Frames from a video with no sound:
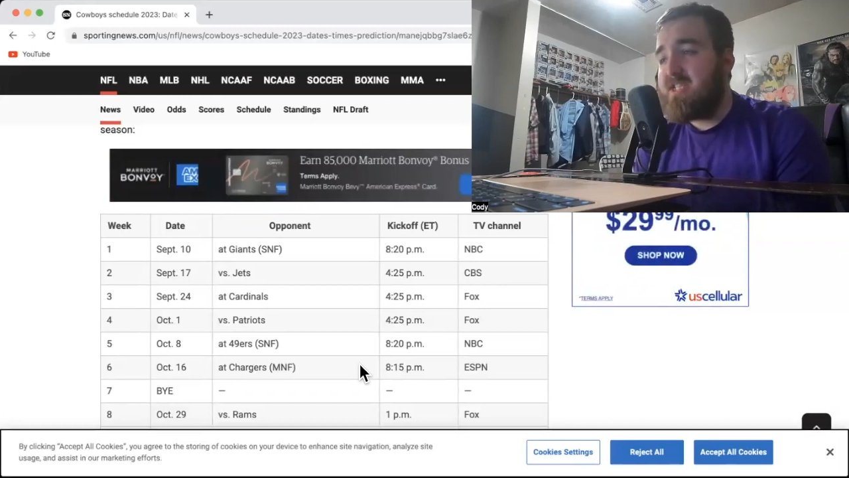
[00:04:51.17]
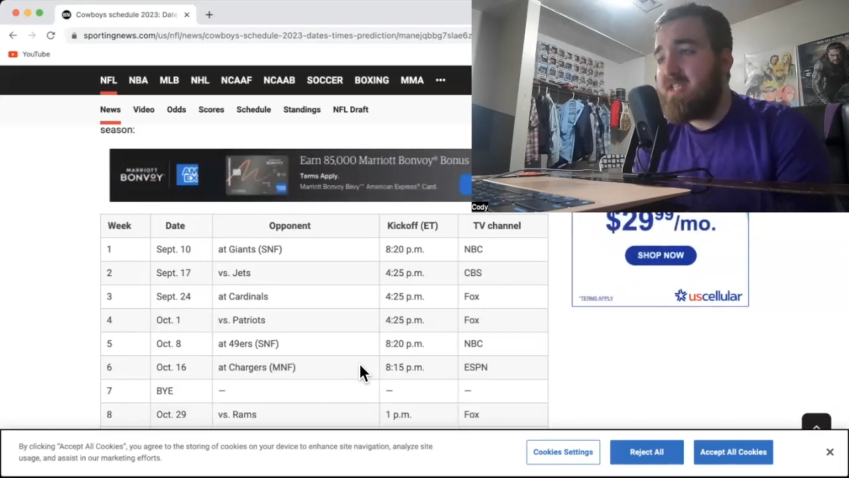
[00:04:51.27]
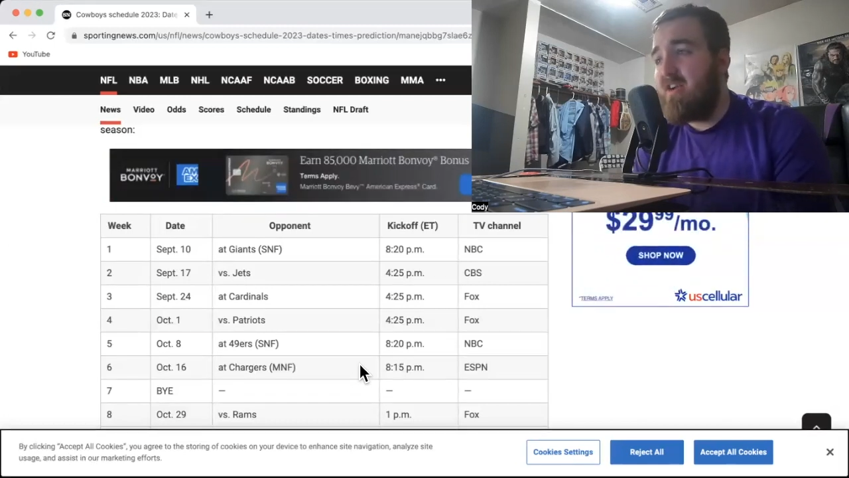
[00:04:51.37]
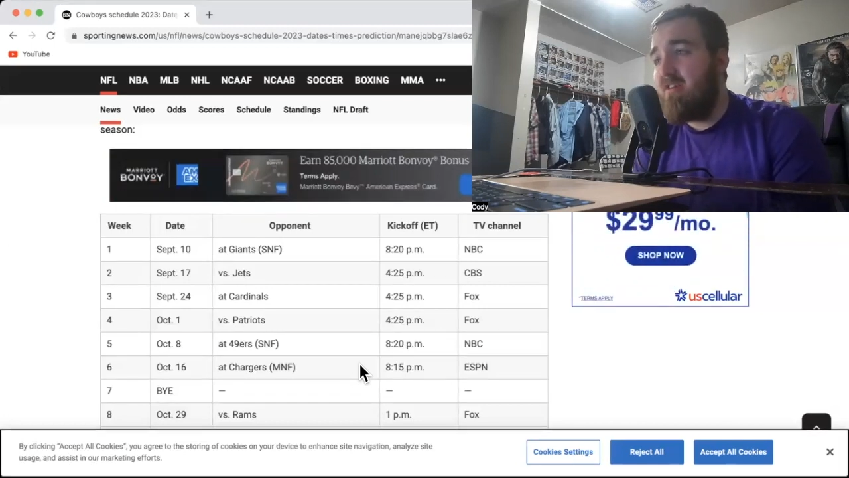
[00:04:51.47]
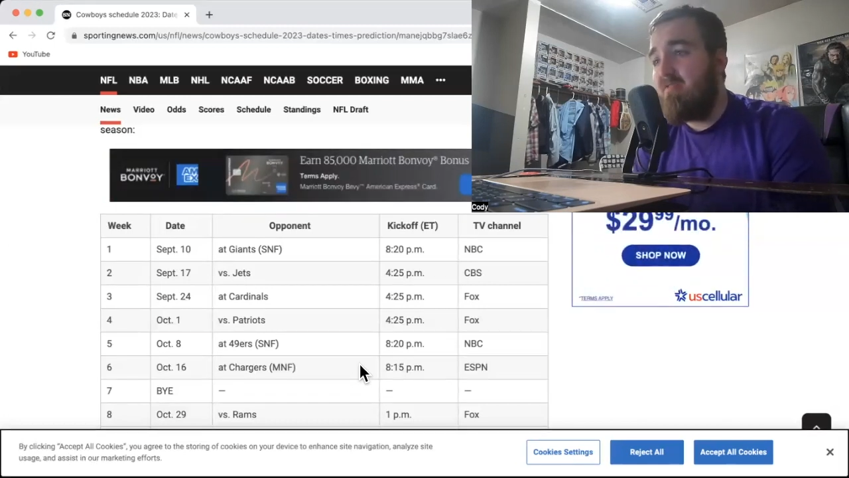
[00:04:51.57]

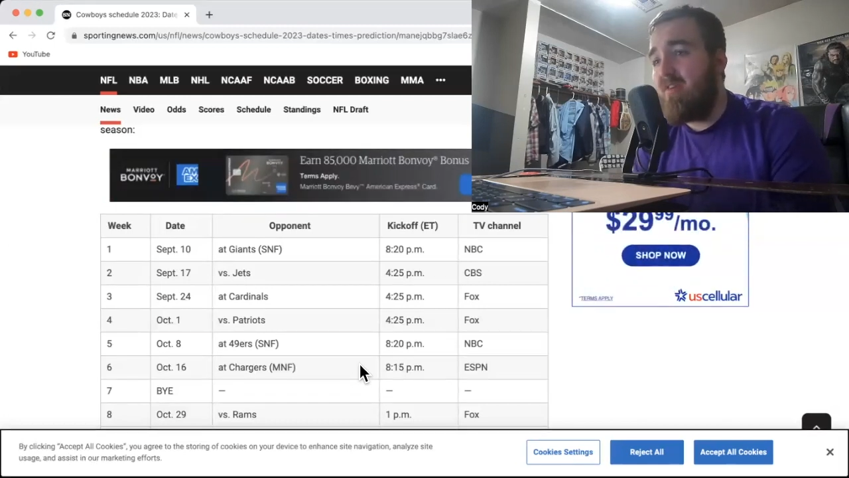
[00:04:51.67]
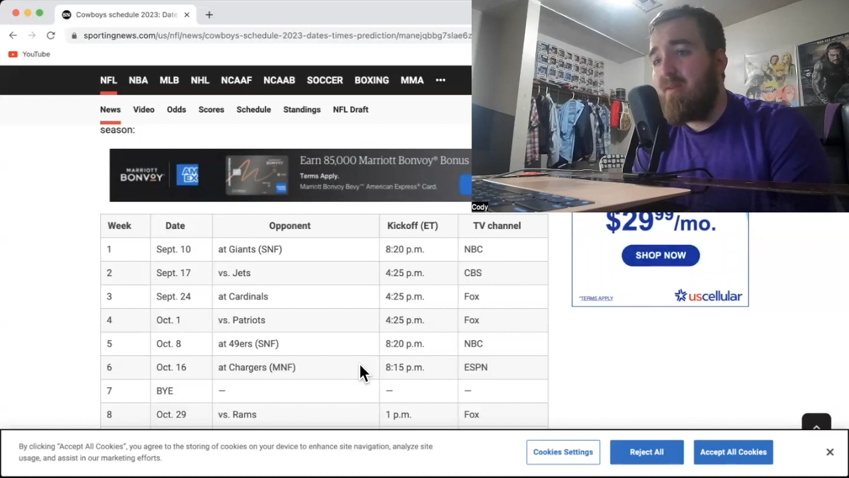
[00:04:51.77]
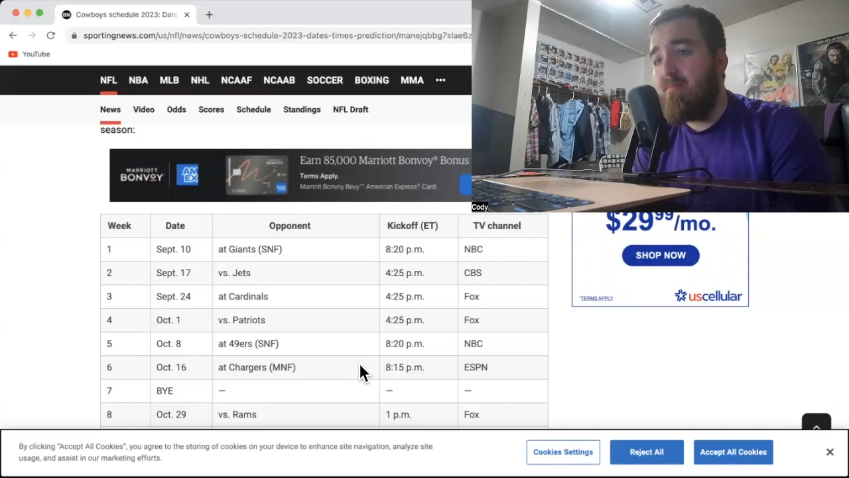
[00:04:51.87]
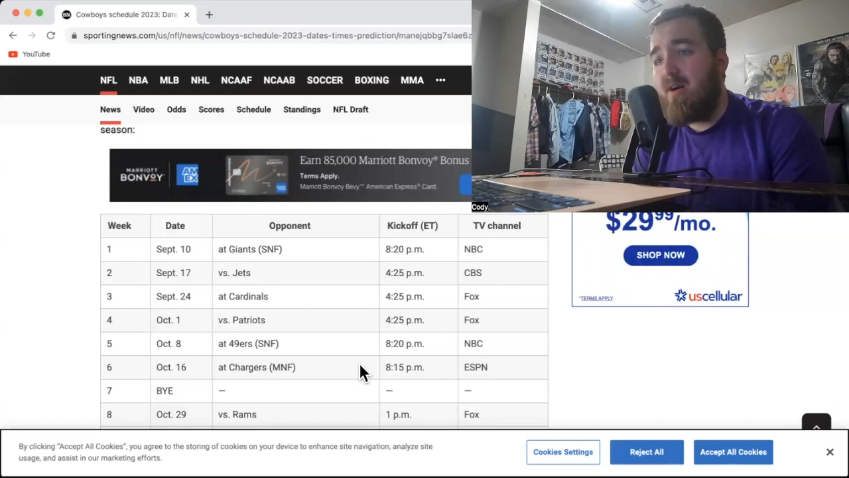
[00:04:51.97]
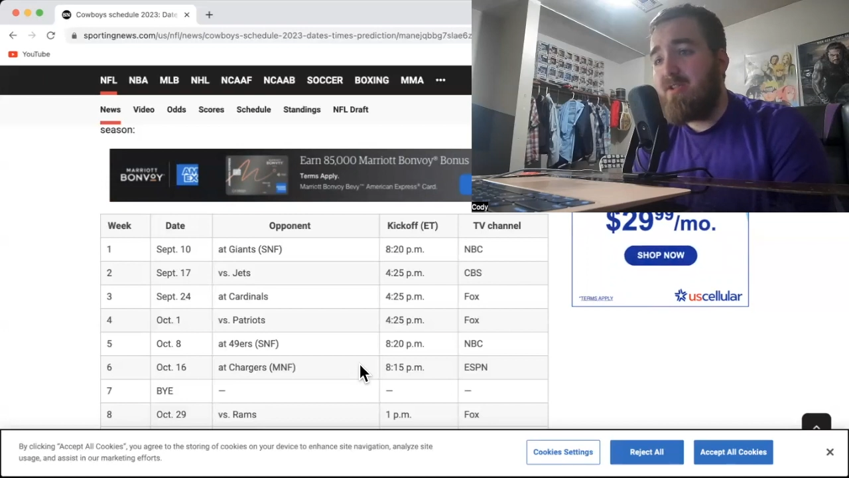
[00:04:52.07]
scary
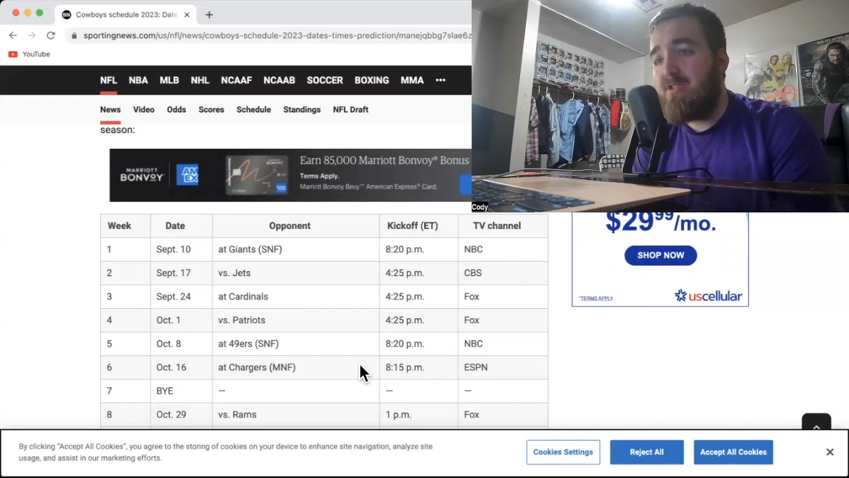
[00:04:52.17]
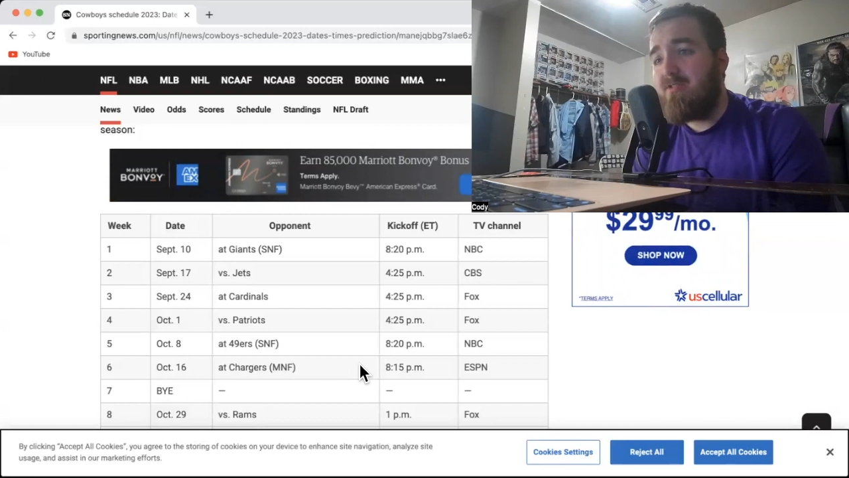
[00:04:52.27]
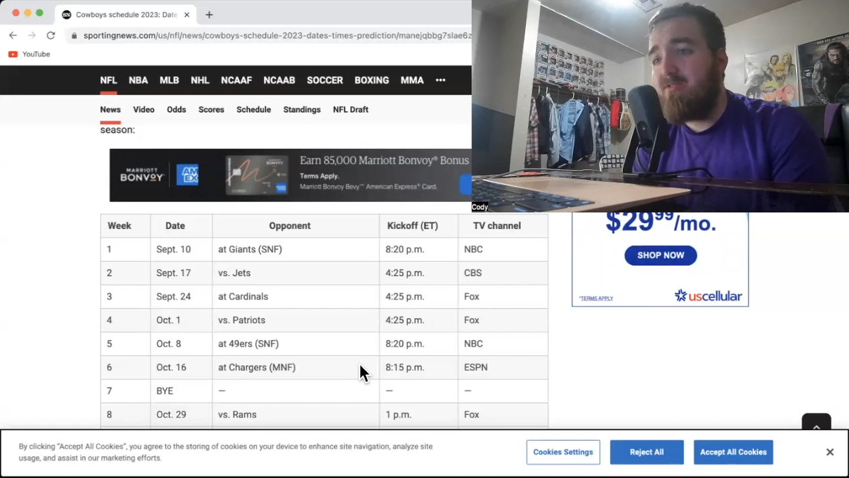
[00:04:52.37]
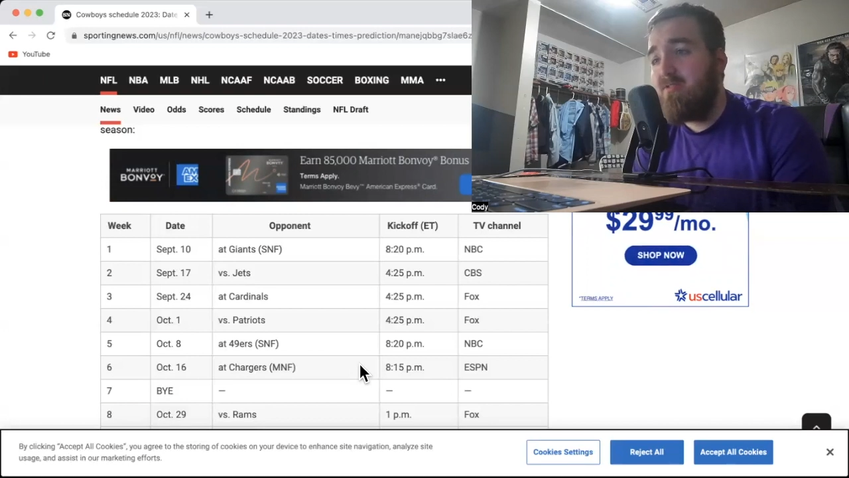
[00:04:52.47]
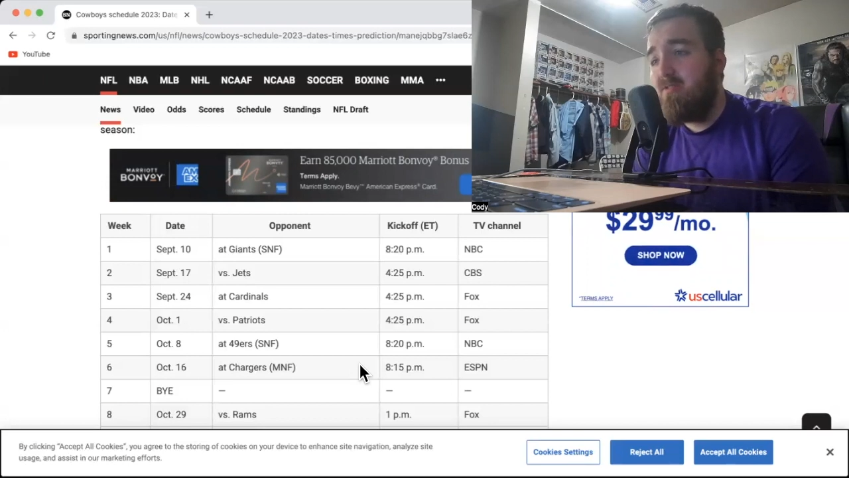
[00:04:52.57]
red
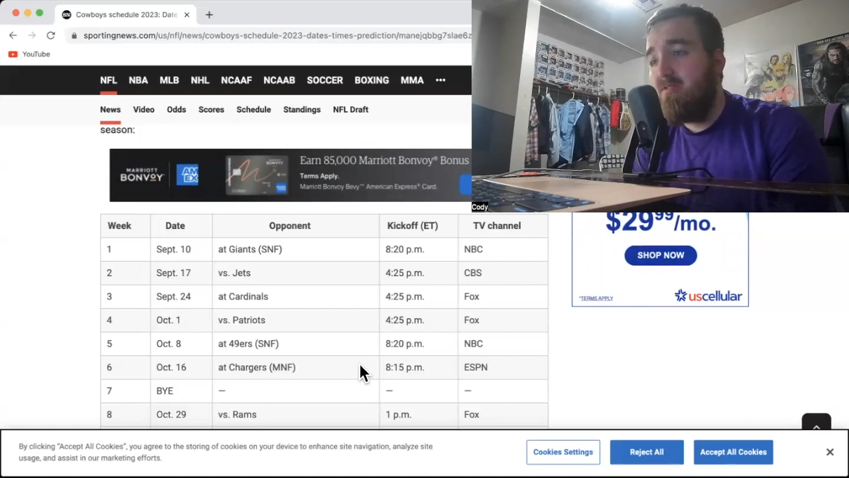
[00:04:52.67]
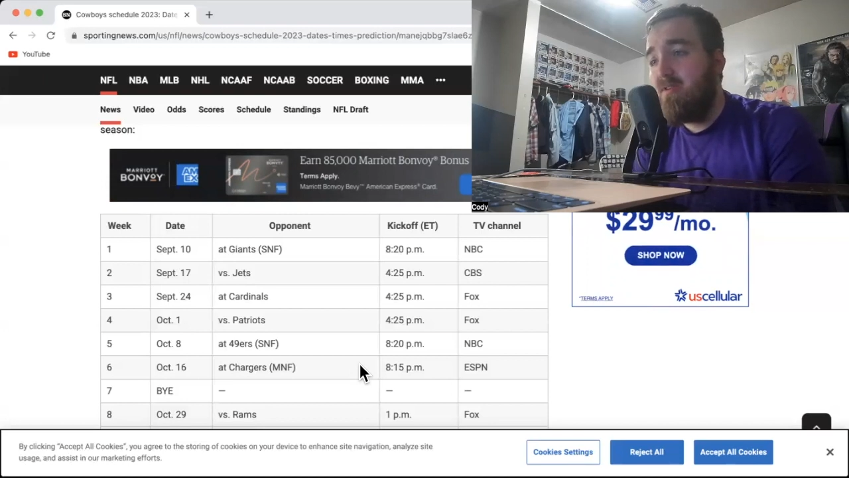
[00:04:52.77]
monster